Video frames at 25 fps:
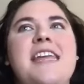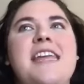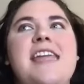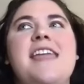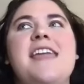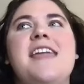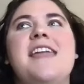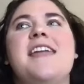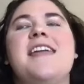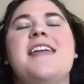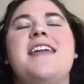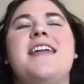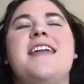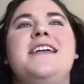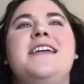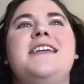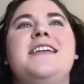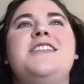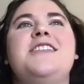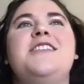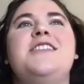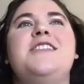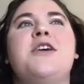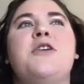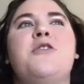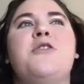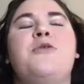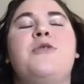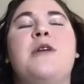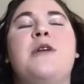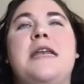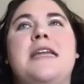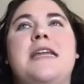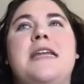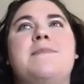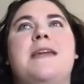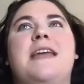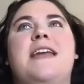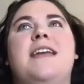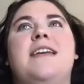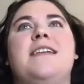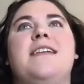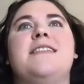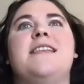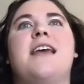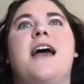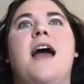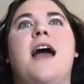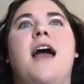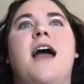think it's so funny because